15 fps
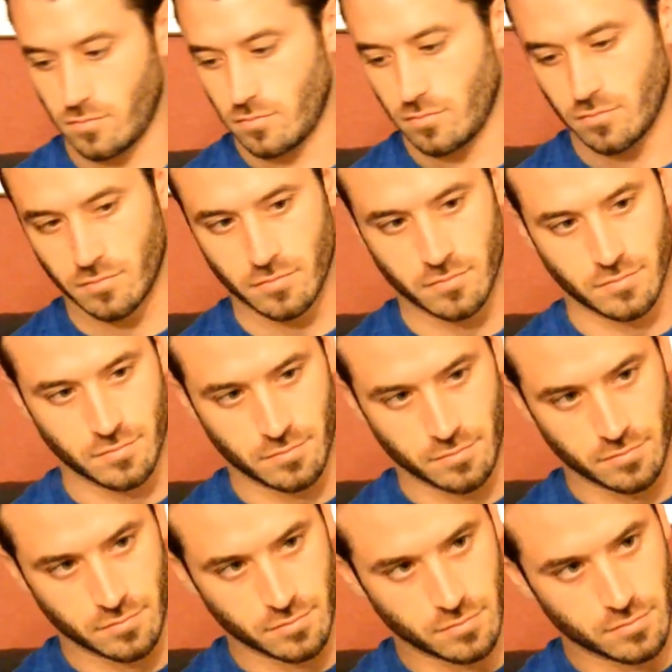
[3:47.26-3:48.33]
I
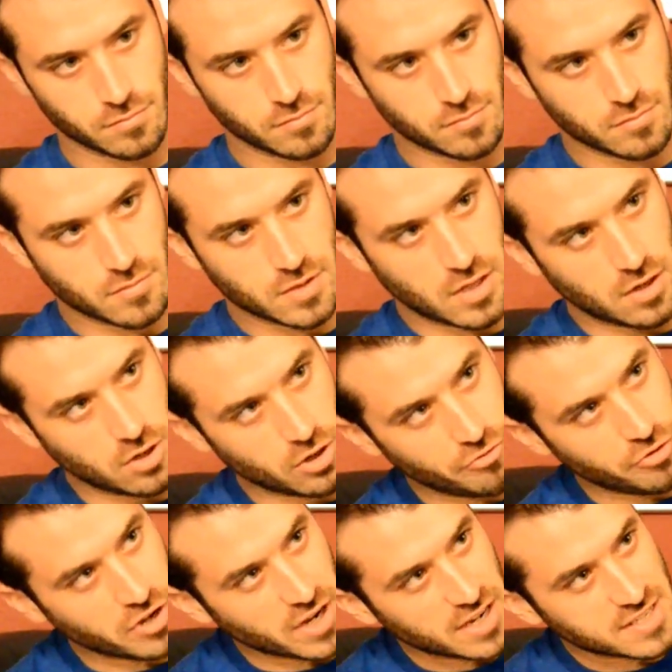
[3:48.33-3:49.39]
don't know
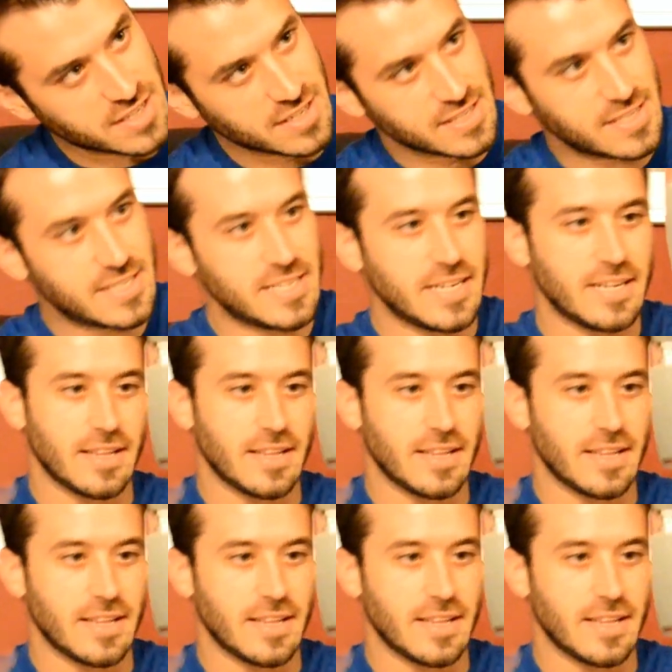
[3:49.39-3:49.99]
if you guys can see